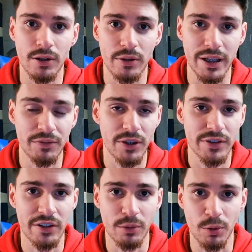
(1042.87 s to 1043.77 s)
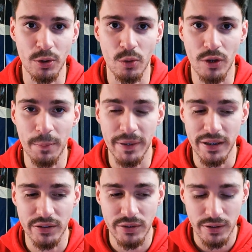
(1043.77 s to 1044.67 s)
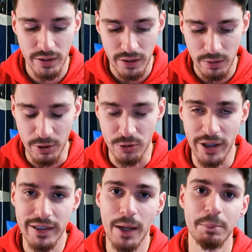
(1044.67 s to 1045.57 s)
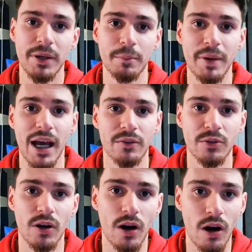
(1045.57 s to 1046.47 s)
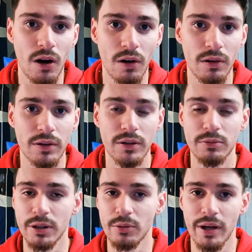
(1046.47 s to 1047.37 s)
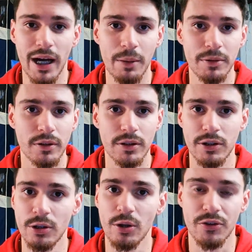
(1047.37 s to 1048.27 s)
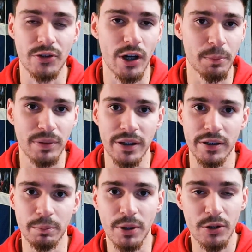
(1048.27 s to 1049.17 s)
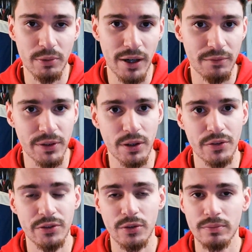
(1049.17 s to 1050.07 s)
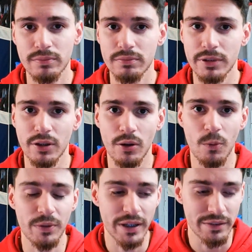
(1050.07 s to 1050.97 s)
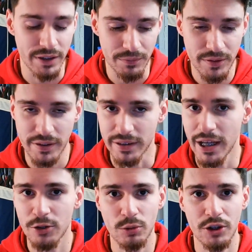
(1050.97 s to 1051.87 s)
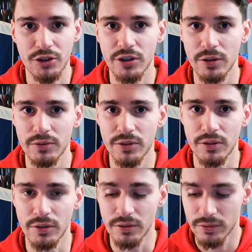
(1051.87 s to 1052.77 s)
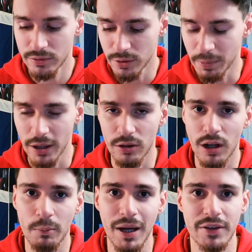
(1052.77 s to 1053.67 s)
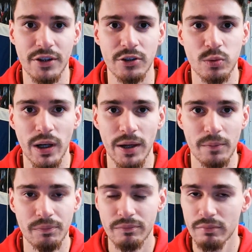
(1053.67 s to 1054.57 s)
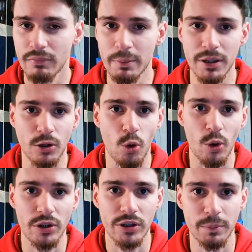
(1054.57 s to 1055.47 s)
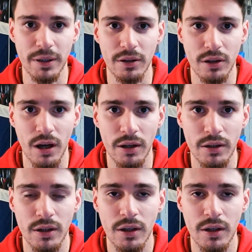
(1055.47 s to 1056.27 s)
gift us that number 1 overall pick. We trade that pick back for a haul. We grab, a star player to build around Fields. Hopefully on defense, like an edge rusher to pair along Montez Sweat. Maybe a corner to pair along